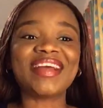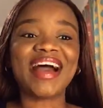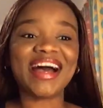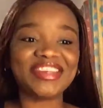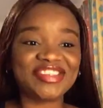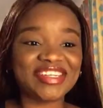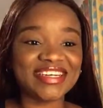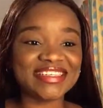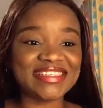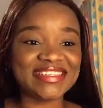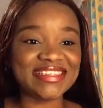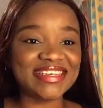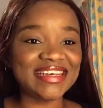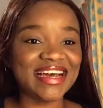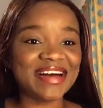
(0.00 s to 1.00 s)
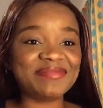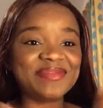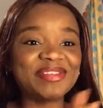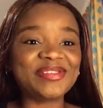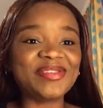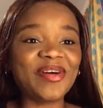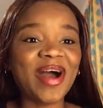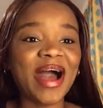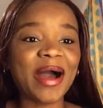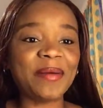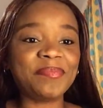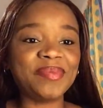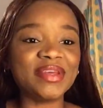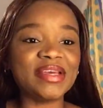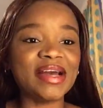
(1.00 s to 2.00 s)
As you can see, I'm so
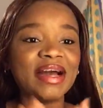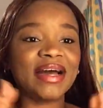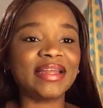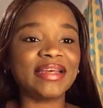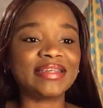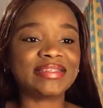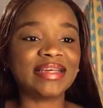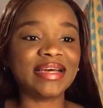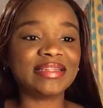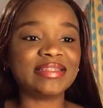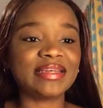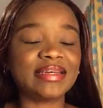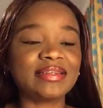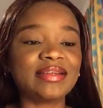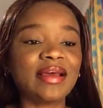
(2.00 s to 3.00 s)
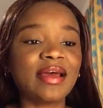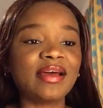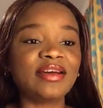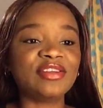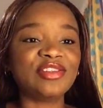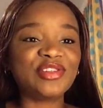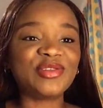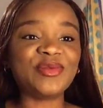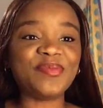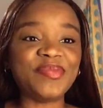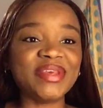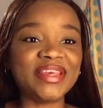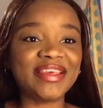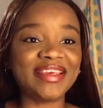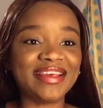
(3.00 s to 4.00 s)
happy and excited to
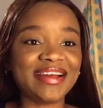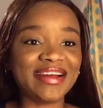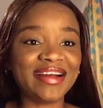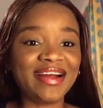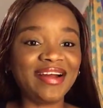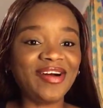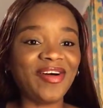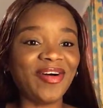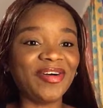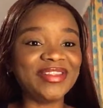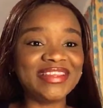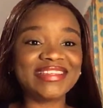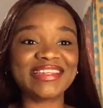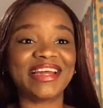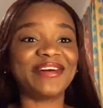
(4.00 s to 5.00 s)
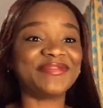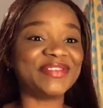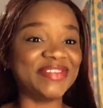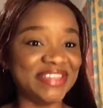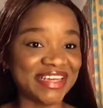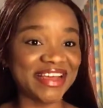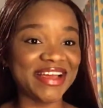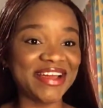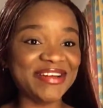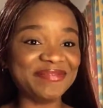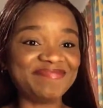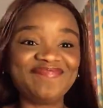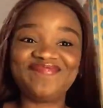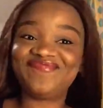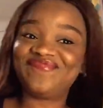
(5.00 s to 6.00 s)
be here on this live today.
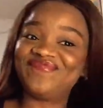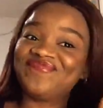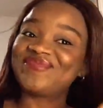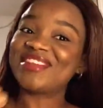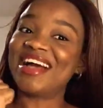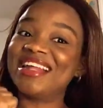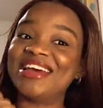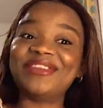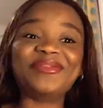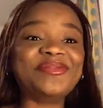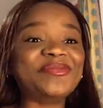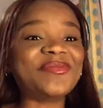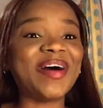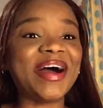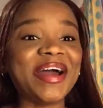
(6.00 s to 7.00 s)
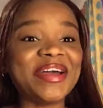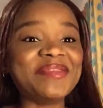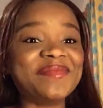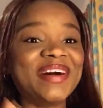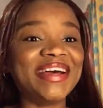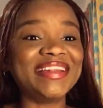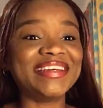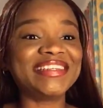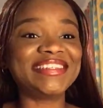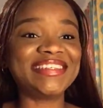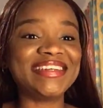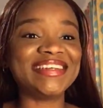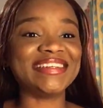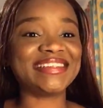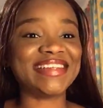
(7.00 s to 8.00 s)
And I don't know why. My
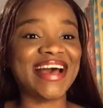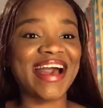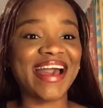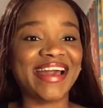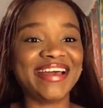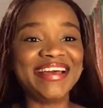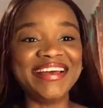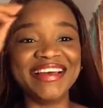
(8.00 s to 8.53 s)
energy is high.